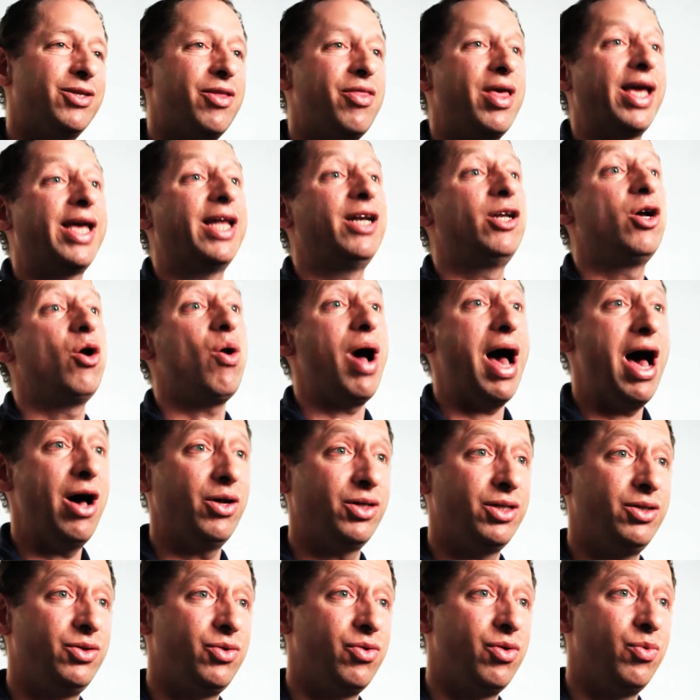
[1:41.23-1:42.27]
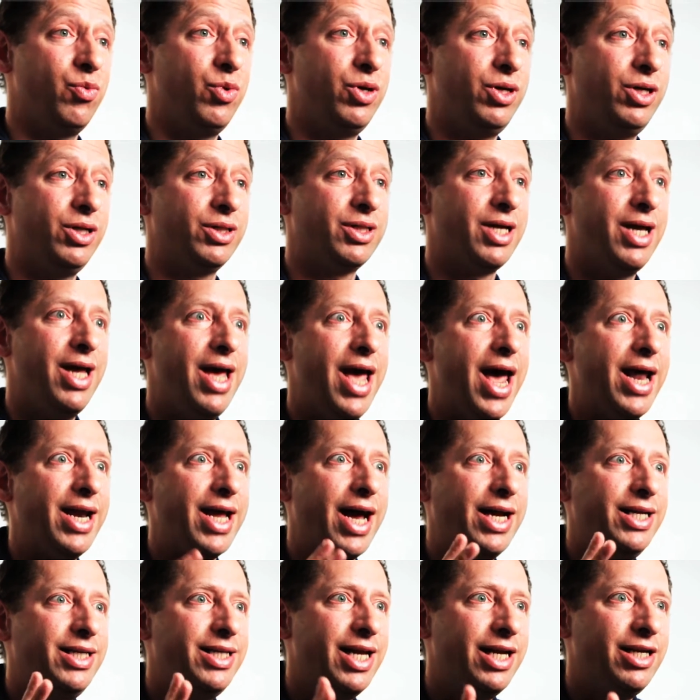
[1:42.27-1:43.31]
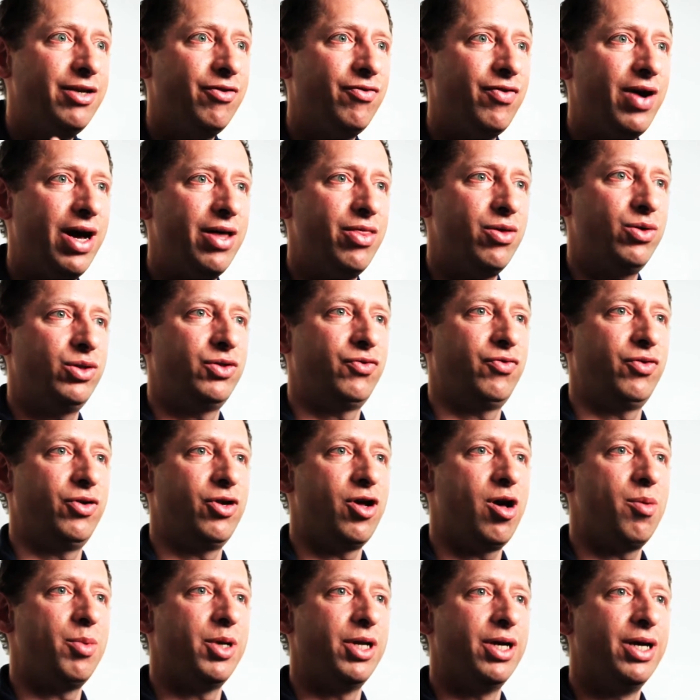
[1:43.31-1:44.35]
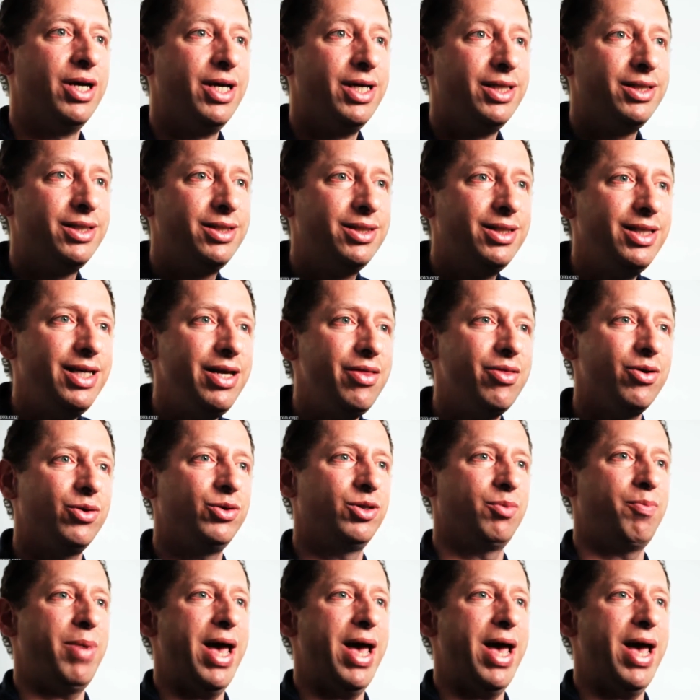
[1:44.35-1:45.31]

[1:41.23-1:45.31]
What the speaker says: so they can go out into the world and identify those phenomena, see those